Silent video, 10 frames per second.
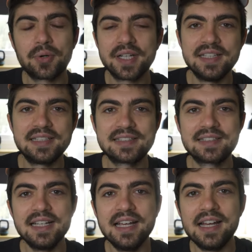or at
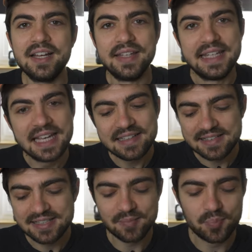least
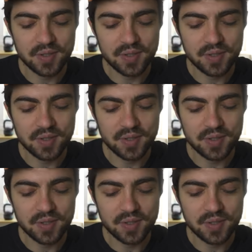yet,